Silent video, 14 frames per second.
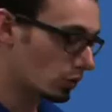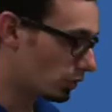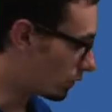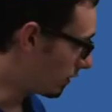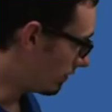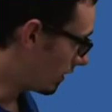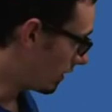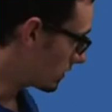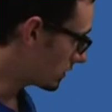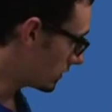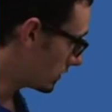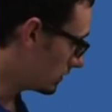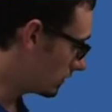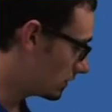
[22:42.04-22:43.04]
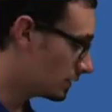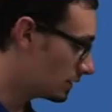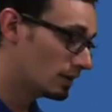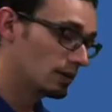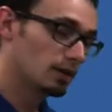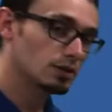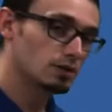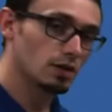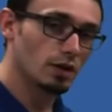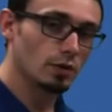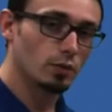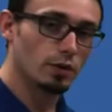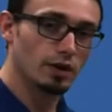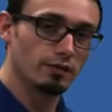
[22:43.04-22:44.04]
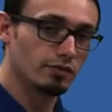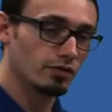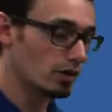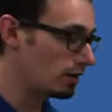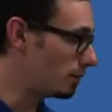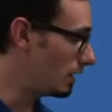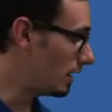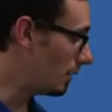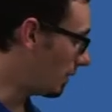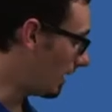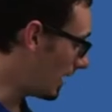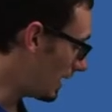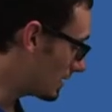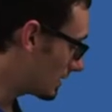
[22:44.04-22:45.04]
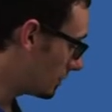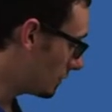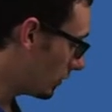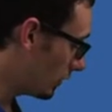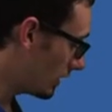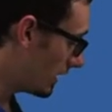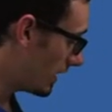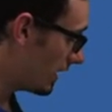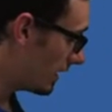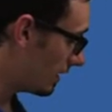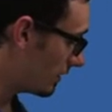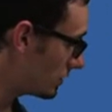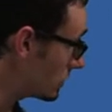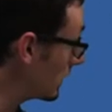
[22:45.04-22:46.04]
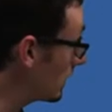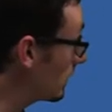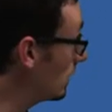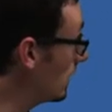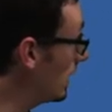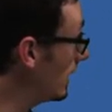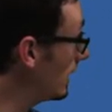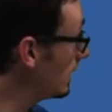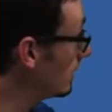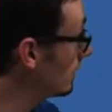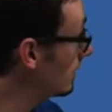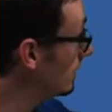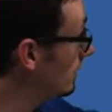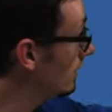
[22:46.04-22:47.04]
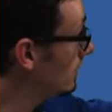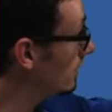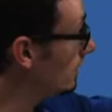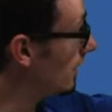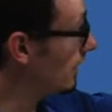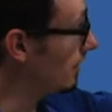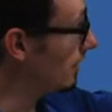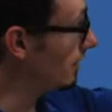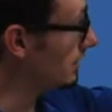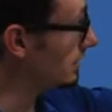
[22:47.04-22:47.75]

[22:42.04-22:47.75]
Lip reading: reversal. So I went from a positive 0.9 on channel A, that's